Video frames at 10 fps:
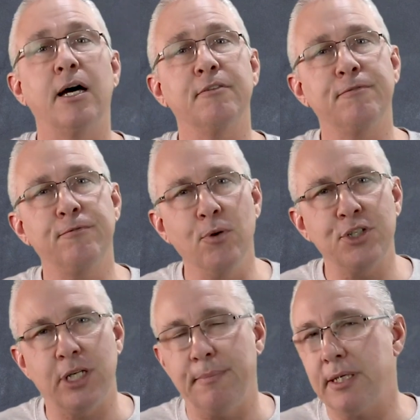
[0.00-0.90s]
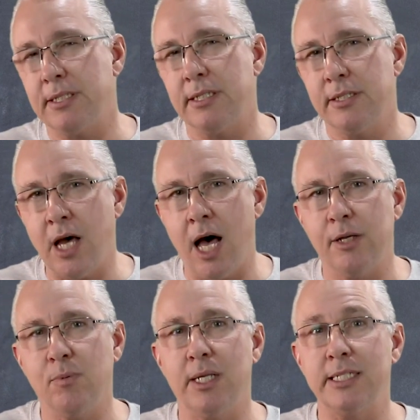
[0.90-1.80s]
Now unfortunately Michelson
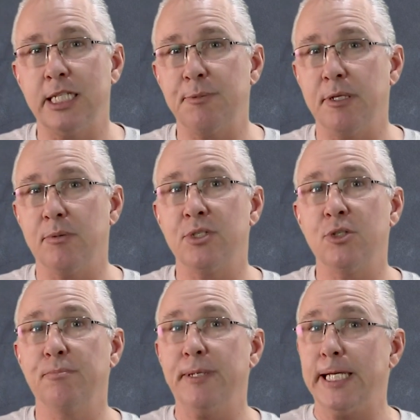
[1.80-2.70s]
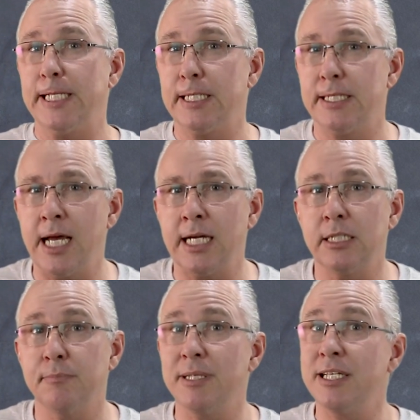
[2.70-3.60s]
died while his experiment was still being
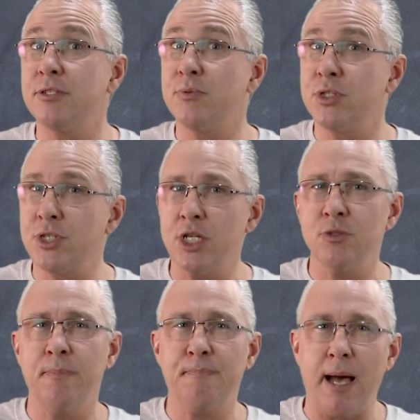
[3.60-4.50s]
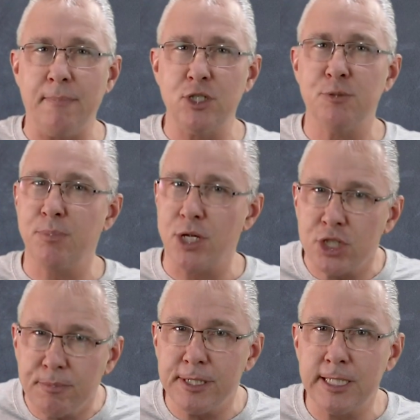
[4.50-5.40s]
conducted, but his results were published
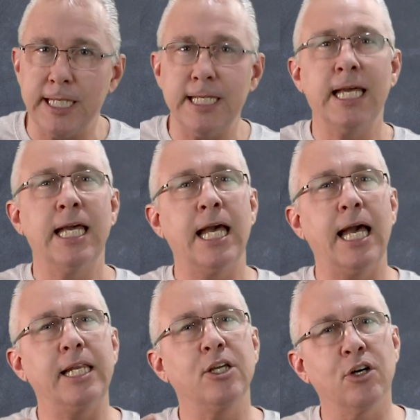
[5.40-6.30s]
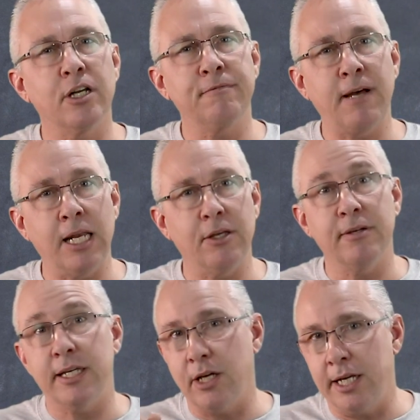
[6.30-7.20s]
posthumously and he got a value
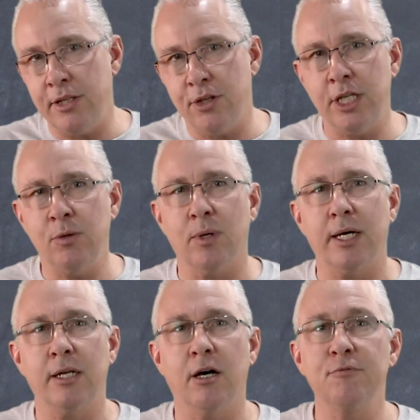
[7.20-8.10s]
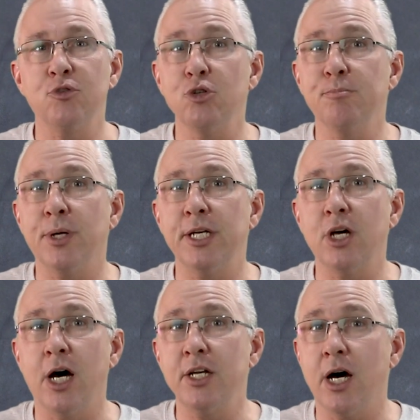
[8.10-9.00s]
in 1931 of
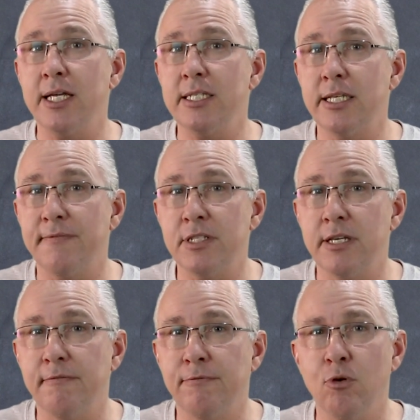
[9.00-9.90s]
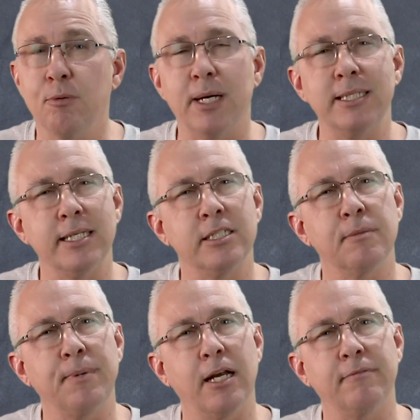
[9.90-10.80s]
2.99774 by 10 to
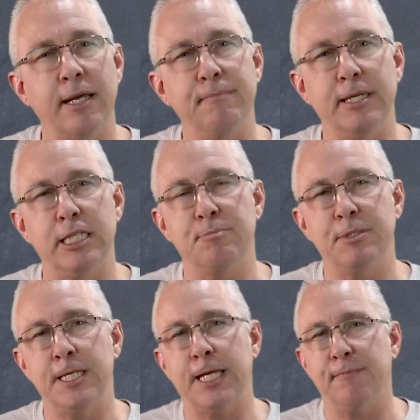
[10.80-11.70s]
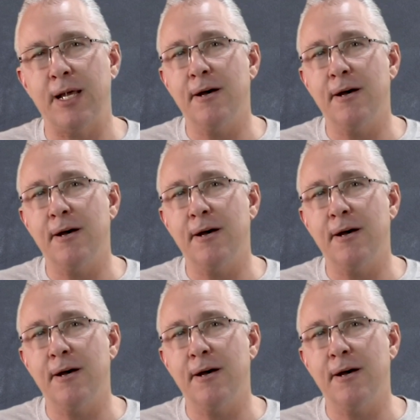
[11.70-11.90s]
the power of 8 meters per second.